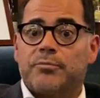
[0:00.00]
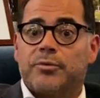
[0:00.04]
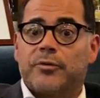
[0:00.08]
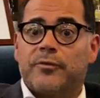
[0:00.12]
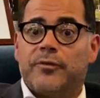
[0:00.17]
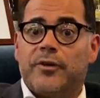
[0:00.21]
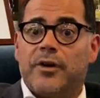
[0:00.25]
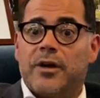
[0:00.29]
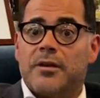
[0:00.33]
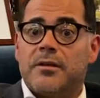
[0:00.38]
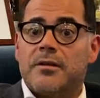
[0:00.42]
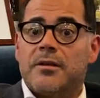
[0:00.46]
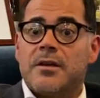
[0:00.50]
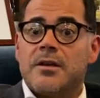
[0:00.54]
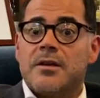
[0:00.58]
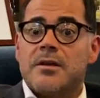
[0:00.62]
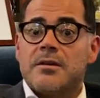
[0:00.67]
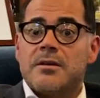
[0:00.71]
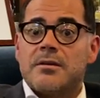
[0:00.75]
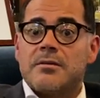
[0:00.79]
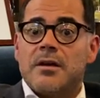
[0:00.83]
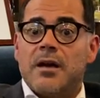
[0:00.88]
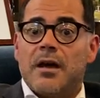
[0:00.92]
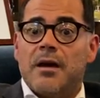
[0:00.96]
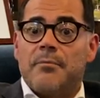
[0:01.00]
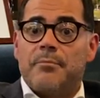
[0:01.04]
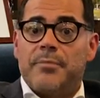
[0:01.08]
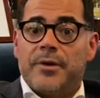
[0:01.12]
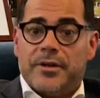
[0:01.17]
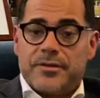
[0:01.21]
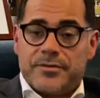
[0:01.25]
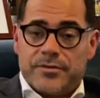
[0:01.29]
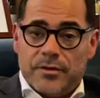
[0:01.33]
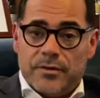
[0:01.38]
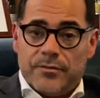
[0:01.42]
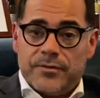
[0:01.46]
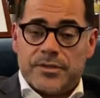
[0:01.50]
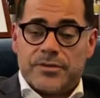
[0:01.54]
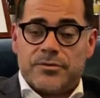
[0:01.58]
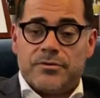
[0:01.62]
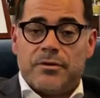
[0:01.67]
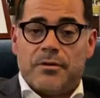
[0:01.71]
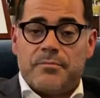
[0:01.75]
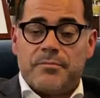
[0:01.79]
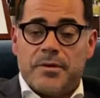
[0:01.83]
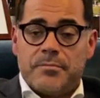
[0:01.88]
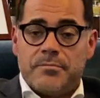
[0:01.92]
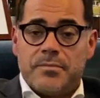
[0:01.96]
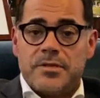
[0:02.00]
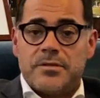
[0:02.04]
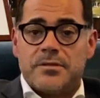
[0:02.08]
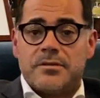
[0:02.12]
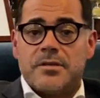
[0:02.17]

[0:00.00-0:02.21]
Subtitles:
provide better service to our members.